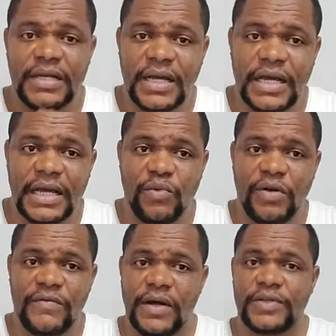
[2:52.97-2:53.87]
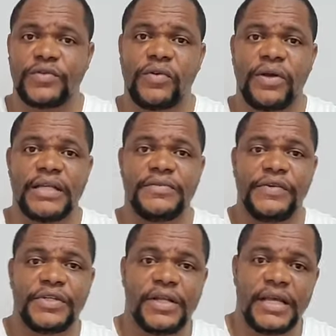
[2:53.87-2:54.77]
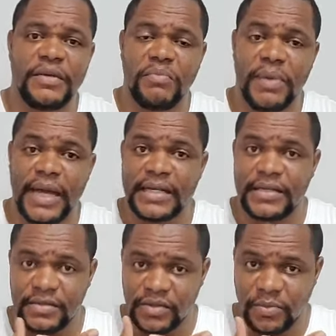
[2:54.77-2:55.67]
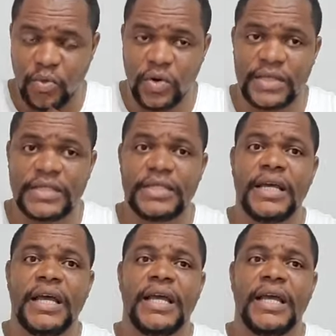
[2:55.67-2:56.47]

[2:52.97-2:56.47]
one of our strongest visually impaired supporters,